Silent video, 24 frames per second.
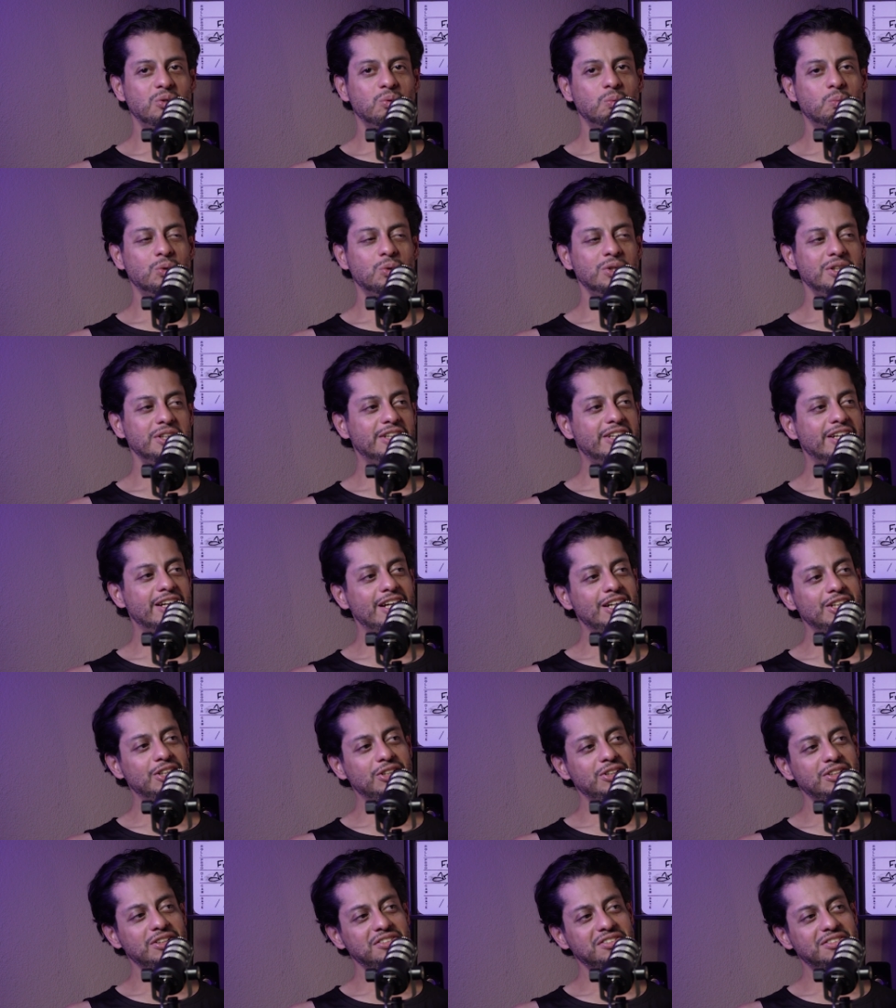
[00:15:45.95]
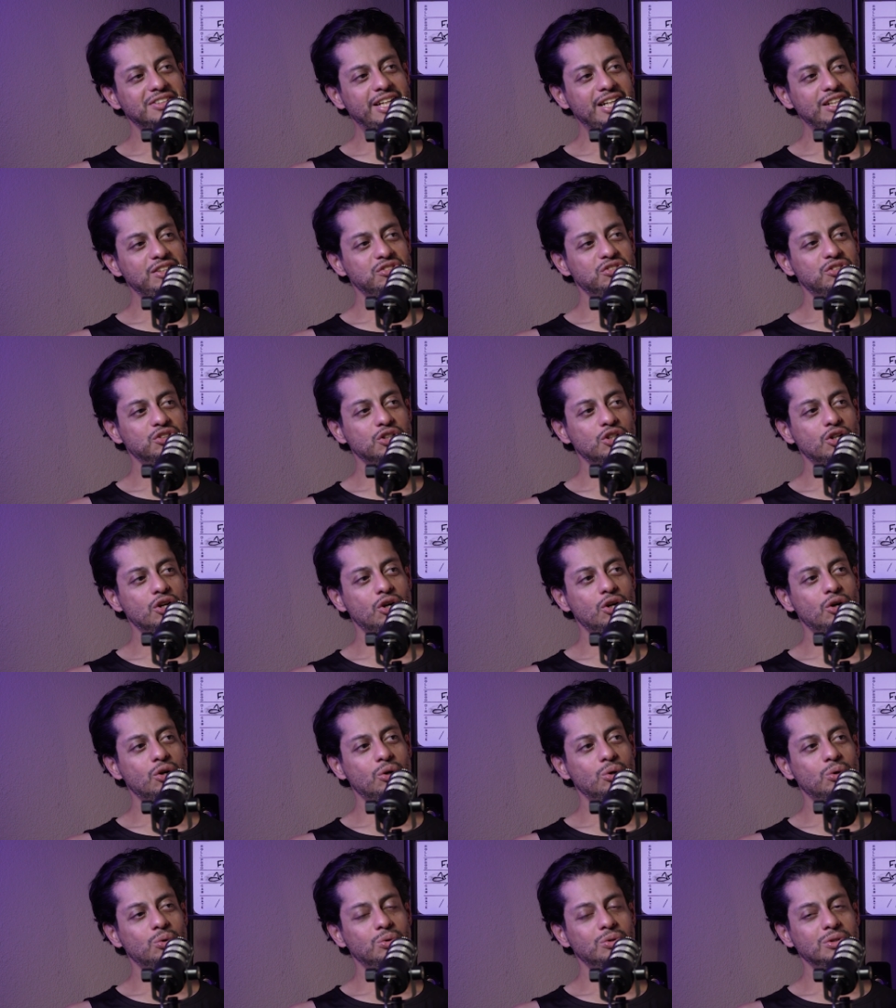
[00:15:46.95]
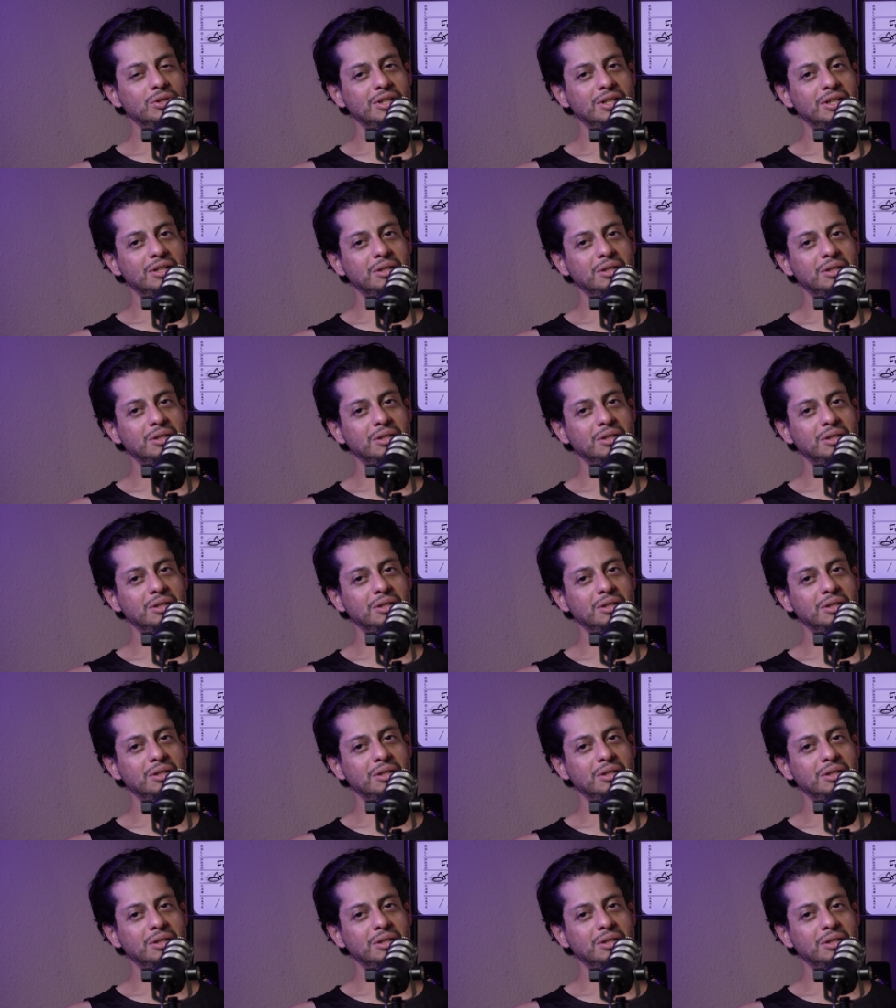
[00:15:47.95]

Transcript: one character decides to go